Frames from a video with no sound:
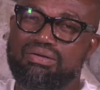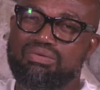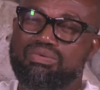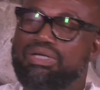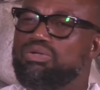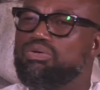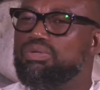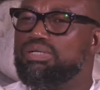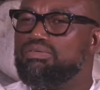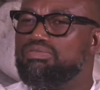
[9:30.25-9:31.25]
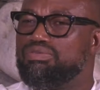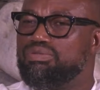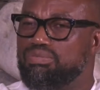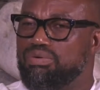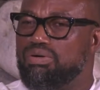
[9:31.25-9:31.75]
we're doing
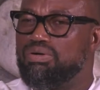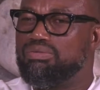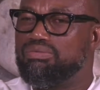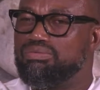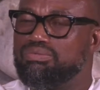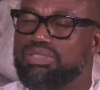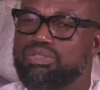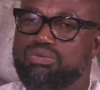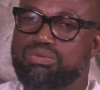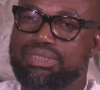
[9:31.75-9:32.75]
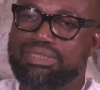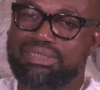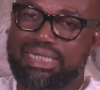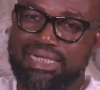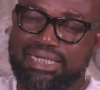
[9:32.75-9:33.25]
football, we're doing
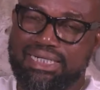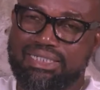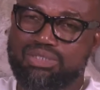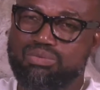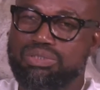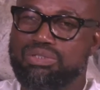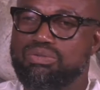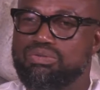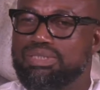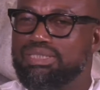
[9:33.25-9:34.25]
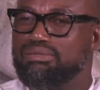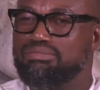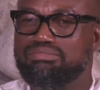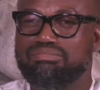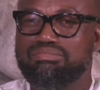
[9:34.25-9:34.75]
tennis, we're
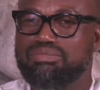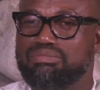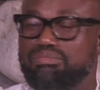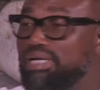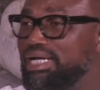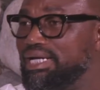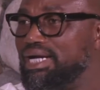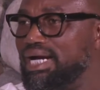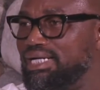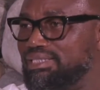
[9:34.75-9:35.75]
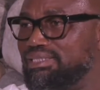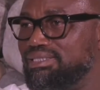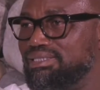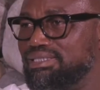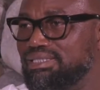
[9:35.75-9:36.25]
doing playing
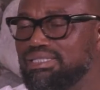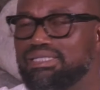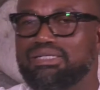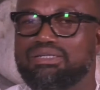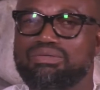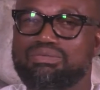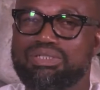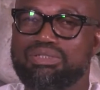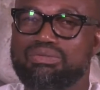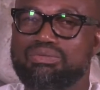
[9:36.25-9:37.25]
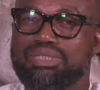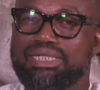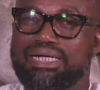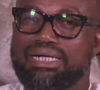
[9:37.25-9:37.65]
cards, we're doing